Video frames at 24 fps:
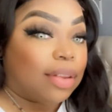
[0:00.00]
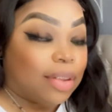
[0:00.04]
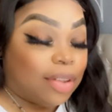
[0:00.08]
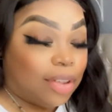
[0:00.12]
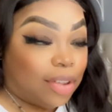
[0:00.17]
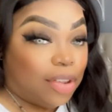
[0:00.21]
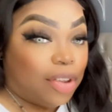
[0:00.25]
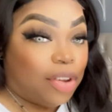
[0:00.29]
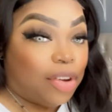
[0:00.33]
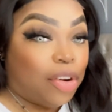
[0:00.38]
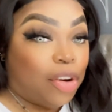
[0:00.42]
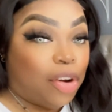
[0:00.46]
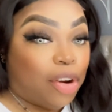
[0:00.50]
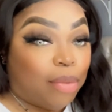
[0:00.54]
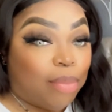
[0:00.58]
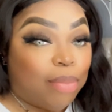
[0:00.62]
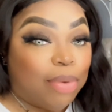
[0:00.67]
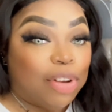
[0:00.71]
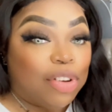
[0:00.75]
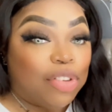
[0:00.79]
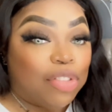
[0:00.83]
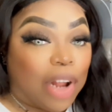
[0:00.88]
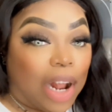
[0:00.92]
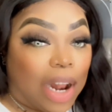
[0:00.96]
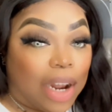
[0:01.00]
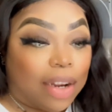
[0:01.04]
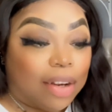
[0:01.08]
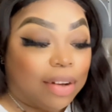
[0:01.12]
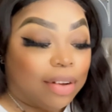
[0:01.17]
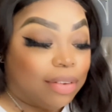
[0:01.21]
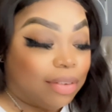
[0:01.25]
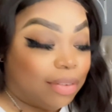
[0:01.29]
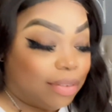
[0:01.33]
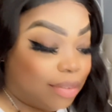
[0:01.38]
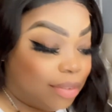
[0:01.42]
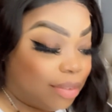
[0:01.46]
Your girl been trying
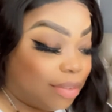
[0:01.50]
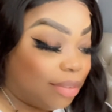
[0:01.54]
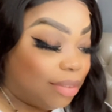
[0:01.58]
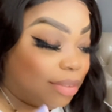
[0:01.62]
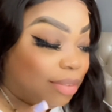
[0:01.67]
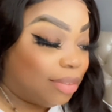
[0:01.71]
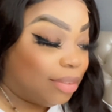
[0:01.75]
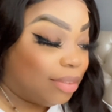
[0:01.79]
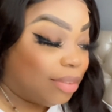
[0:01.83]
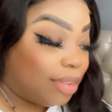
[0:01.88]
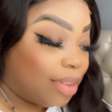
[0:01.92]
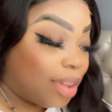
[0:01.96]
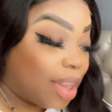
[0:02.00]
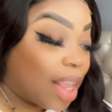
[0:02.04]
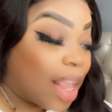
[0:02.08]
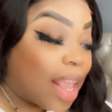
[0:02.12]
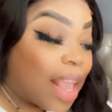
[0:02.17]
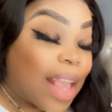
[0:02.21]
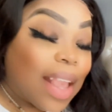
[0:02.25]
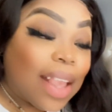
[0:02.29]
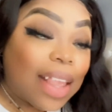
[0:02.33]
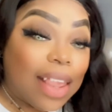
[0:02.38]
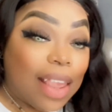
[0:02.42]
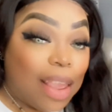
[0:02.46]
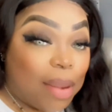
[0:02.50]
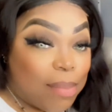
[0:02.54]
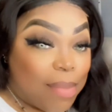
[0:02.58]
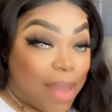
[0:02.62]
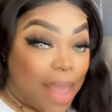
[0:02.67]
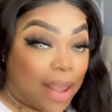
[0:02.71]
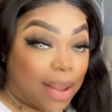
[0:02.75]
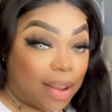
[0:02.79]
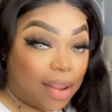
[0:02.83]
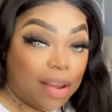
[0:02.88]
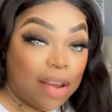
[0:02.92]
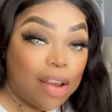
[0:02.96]
to get
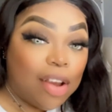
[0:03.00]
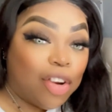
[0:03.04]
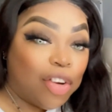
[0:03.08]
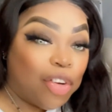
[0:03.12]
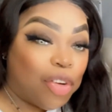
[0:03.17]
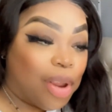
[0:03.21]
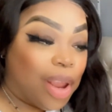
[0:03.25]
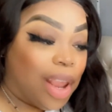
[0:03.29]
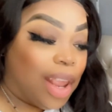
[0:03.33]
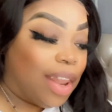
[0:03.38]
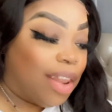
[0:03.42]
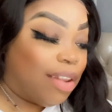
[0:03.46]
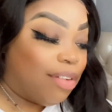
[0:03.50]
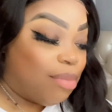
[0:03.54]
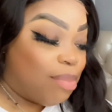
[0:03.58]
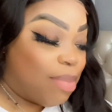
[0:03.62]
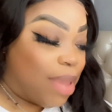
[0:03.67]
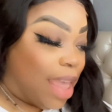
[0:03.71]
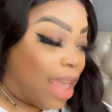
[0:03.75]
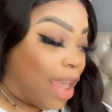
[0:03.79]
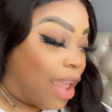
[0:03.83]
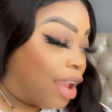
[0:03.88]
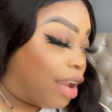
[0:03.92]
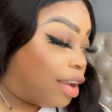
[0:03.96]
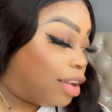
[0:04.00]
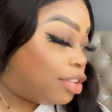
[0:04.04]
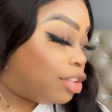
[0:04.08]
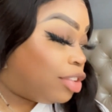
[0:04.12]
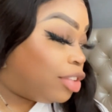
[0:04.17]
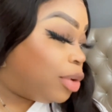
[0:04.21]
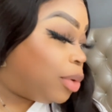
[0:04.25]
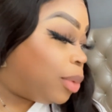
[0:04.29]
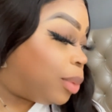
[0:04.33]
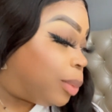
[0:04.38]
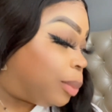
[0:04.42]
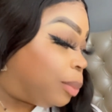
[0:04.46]
back in her creative bag.
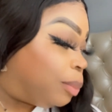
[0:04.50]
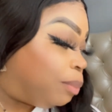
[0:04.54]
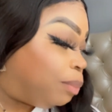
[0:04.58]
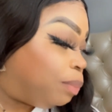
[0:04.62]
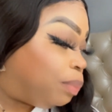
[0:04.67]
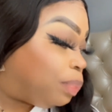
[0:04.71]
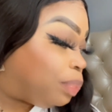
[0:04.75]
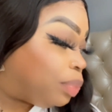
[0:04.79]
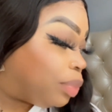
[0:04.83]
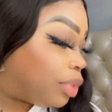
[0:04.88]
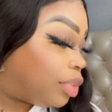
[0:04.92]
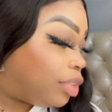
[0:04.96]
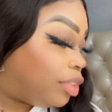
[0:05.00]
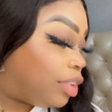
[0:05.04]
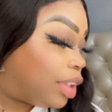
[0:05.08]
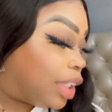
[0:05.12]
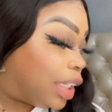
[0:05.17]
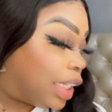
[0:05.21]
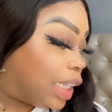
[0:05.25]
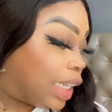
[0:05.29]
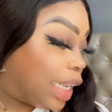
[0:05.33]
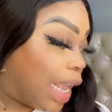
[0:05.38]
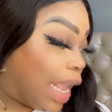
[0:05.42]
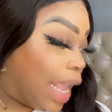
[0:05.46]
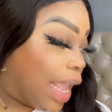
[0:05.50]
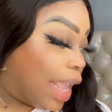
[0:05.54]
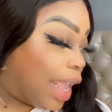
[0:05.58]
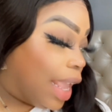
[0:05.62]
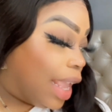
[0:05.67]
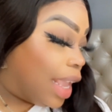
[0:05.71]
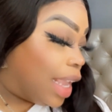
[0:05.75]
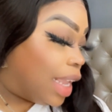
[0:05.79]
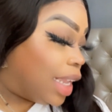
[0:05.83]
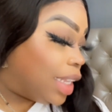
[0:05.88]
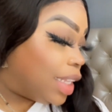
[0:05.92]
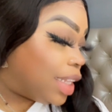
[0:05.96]
So,
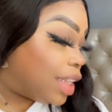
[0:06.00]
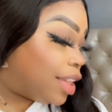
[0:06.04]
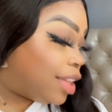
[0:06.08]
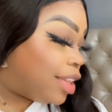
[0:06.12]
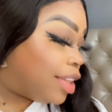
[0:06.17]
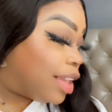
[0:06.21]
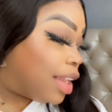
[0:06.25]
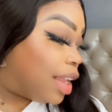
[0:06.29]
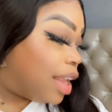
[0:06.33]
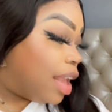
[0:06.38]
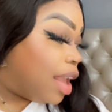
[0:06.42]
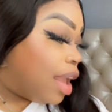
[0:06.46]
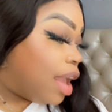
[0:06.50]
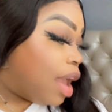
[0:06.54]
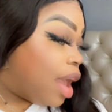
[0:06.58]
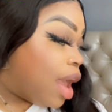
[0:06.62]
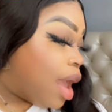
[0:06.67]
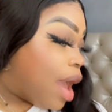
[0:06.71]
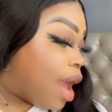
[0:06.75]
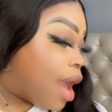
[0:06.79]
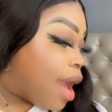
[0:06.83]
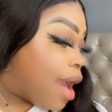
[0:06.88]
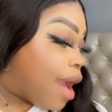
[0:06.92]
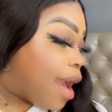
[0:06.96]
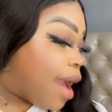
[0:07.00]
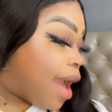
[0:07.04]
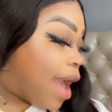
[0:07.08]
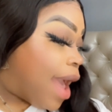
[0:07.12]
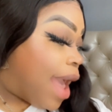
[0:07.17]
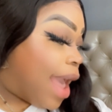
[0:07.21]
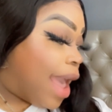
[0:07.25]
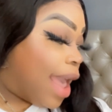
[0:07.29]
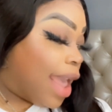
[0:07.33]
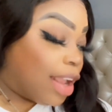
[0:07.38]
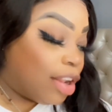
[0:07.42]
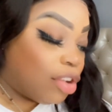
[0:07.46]
tonight,
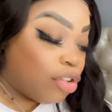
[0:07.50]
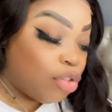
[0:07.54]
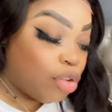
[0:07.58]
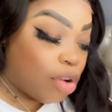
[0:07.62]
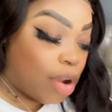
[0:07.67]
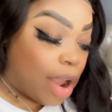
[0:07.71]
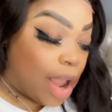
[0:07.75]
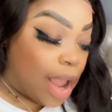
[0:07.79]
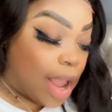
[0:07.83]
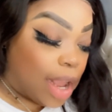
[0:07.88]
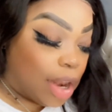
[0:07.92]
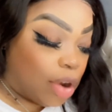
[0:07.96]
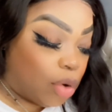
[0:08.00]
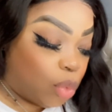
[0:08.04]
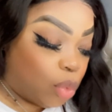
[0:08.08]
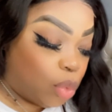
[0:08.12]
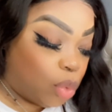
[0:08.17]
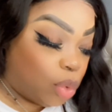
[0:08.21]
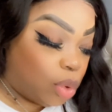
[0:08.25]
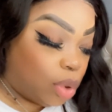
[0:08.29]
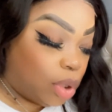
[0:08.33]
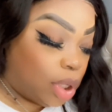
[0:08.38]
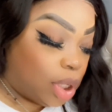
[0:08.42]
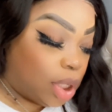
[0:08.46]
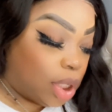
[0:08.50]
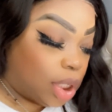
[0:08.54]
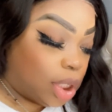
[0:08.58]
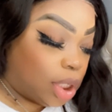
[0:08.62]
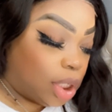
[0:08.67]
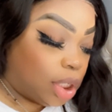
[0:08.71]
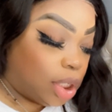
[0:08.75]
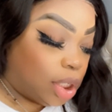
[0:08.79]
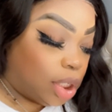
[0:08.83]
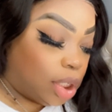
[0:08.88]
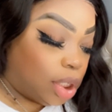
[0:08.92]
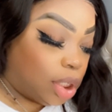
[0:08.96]
I tried
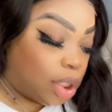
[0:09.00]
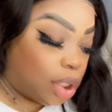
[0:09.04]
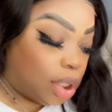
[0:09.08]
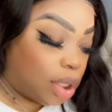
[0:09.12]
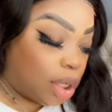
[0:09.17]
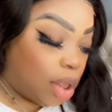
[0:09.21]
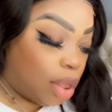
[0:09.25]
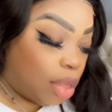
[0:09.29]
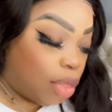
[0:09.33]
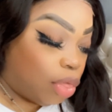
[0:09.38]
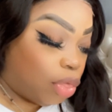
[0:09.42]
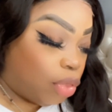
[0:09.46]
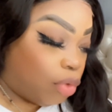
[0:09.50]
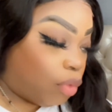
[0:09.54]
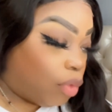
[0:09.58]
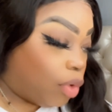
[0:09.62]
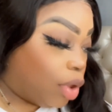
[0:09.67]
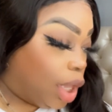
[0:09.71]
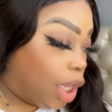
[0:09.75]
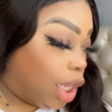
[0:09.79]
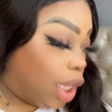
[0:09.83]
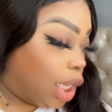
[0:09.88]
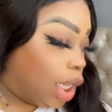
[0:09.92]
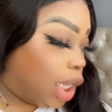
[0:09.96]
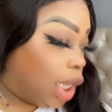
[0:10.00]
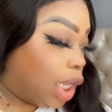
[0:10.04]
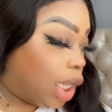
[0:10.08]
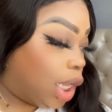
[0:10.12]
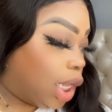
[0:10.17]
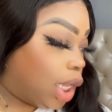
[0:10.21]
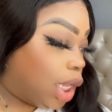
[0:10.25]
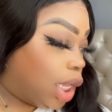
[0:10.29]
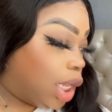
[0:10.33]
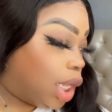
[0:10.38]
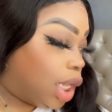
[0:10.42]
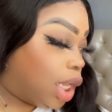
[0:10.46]
on
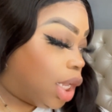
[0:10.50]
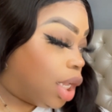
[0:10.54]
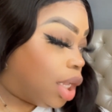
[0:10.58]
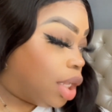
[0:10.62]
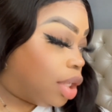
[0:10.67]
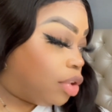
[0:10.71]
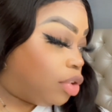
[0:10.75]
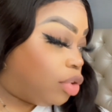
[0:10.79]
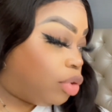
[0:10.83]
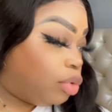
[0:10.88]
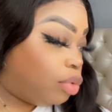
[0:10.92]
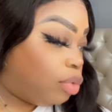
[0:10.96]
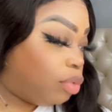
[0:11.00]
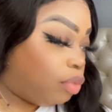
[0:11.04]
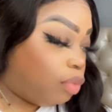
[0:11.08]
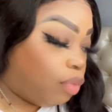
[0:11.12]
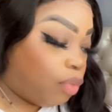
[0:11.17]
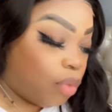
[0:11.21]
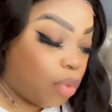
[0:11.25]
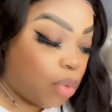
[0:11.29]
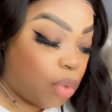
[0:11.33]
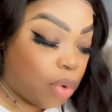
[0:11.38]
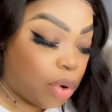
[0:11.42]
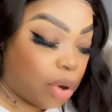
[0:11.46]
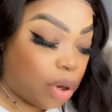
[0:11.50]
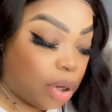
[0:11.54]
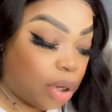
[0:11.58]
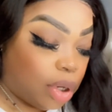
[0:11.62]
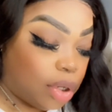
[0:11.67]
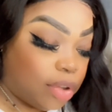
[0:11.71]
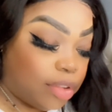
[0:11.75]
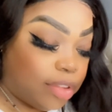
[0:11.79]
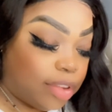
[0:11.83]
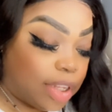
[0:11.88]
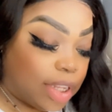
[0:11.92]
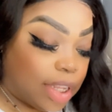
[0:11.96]
3, 2, 4,
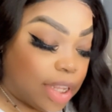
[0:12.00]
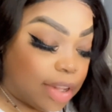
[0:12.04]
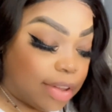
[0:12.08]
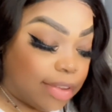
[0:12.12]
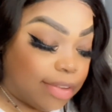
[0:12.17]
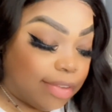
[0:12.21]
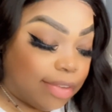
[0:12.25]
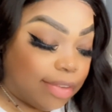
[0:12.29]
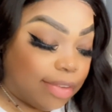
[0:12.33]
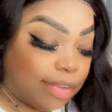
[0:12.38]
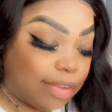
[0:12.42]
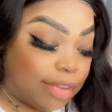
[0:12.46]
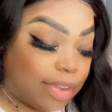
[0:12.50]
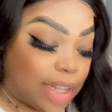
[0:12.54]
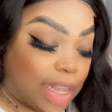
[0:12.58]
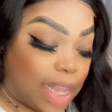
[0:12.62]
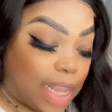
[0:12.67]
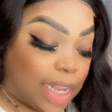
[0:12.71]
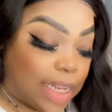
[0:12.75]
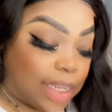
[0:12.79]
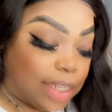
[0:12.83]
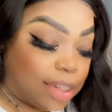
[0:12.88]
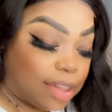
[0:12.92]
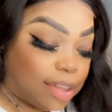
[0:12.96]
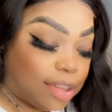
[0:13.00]
6, 8,